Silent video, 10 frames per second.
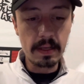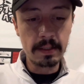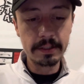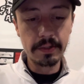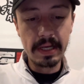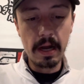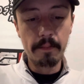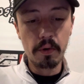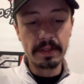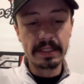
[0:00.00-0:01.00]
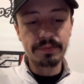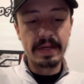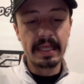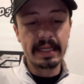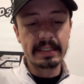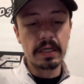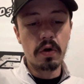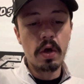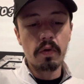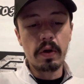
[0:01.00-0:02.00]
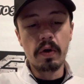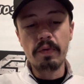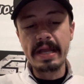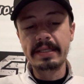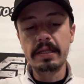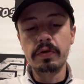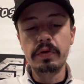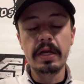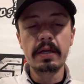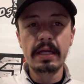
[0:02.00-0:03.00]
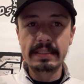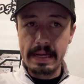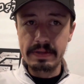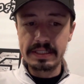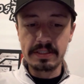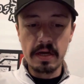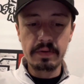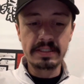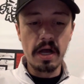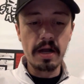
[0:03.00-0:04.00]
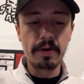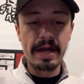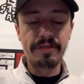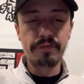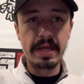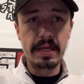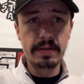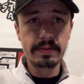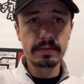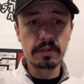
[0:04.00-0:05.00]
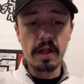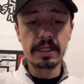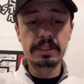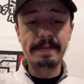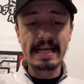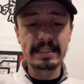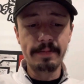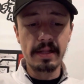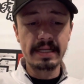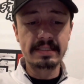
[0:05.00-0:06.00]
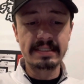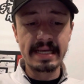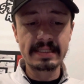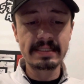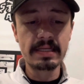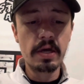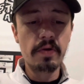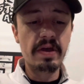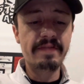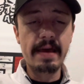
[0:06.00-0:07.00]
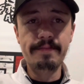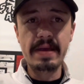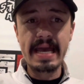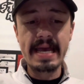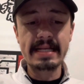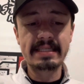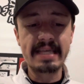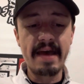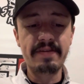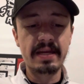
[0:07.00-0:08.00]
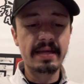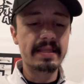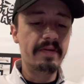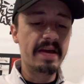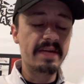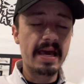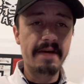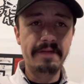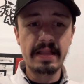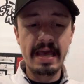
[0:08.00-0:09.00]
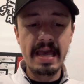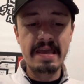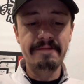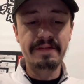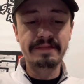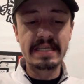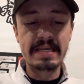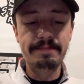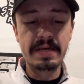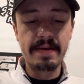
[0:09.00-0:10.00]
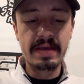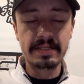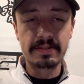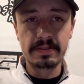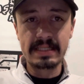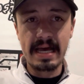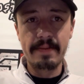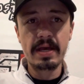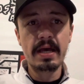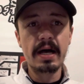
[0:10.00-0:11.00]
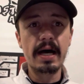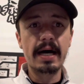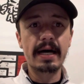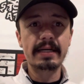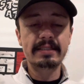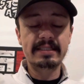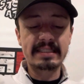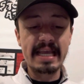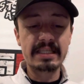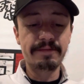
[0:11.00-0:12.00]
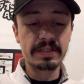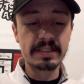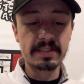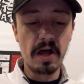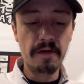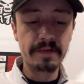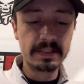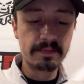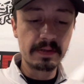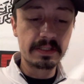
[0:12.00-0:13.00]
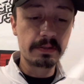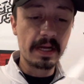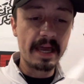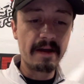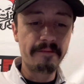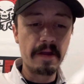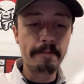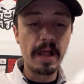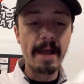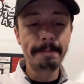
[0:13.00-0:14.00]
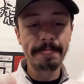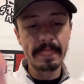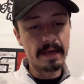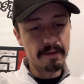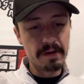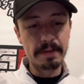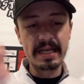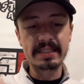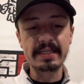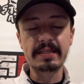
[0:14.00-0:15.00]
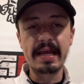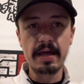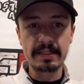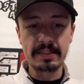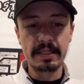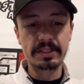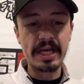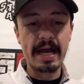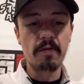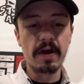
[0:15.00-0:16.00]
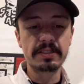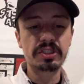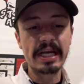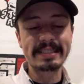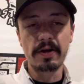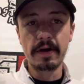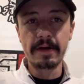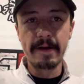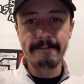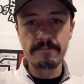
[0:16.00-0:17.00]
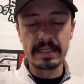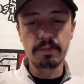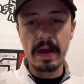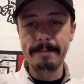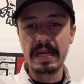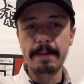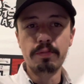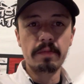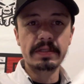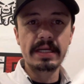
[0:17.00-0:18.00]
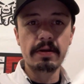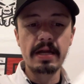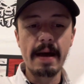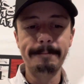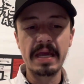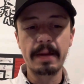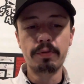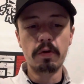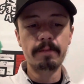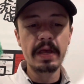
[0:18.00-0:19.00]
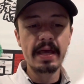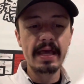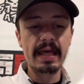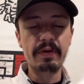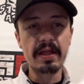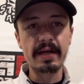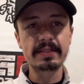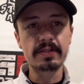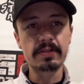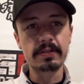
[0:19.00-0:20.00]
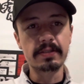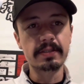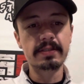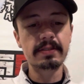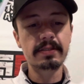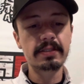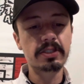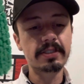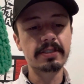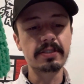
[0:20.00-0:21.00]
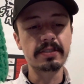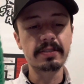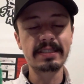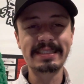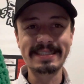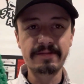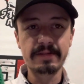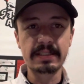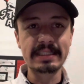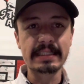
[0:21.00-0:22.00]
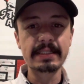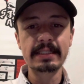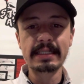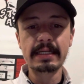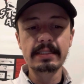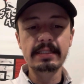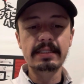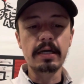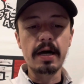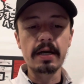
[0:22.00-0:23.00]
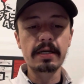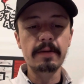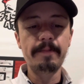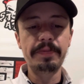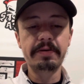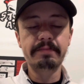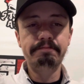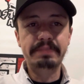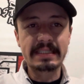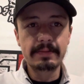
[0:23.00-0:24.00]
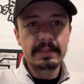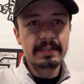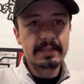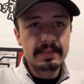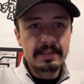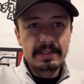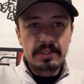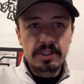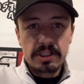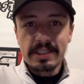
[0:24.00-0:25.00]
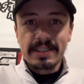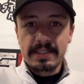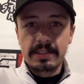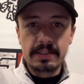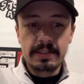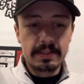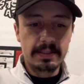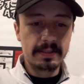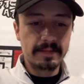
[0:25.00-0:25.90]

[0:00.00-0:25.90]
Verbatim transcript: So get on board this week and let's go. We'll go right into the new year. Today we start with soccer at 3, college basketball at 6, we have NBA at 7, and then we have NFL at 8.15 p.m. Eastern Time, uh, Saints versus Dolphins, which we're going to get a free play. Free plays yesterday, lost on the Jaguars, Jets under. That's why Mini Broom is here and not Big Broom. And we lost on the Chargers. And I forgot to talk about the Chargers.